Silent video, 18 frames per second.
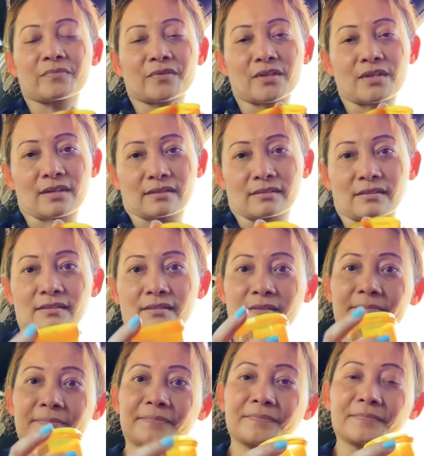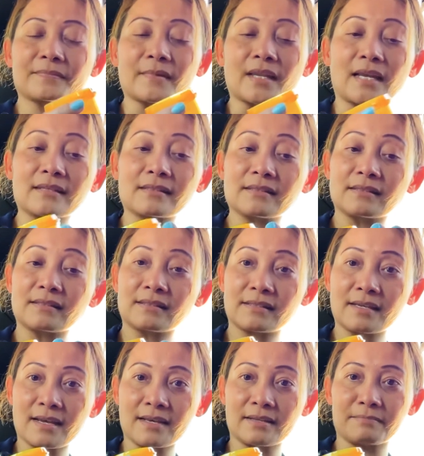Yes,
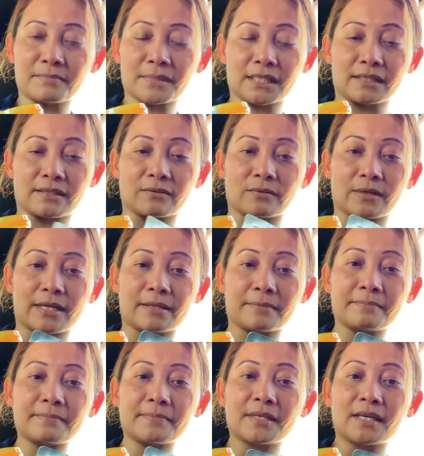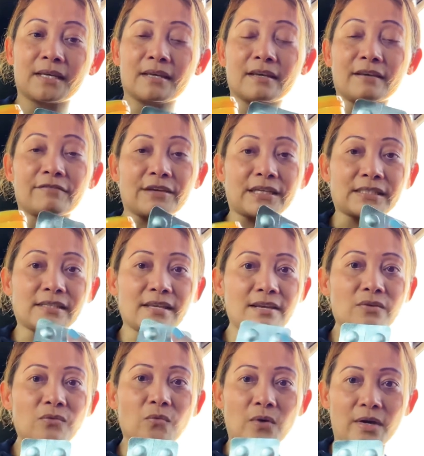10 milligram. If I
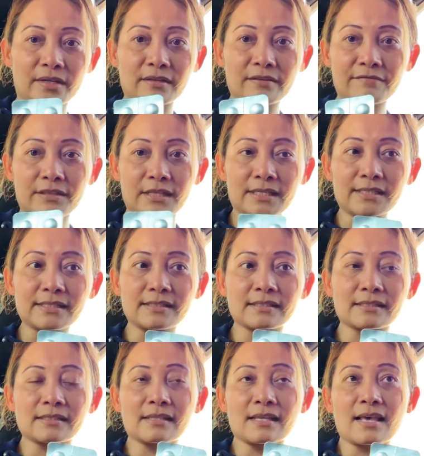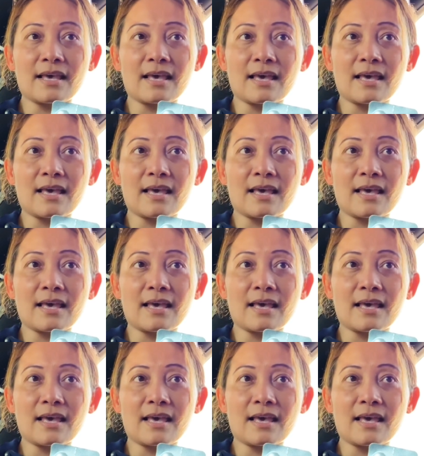take one of this,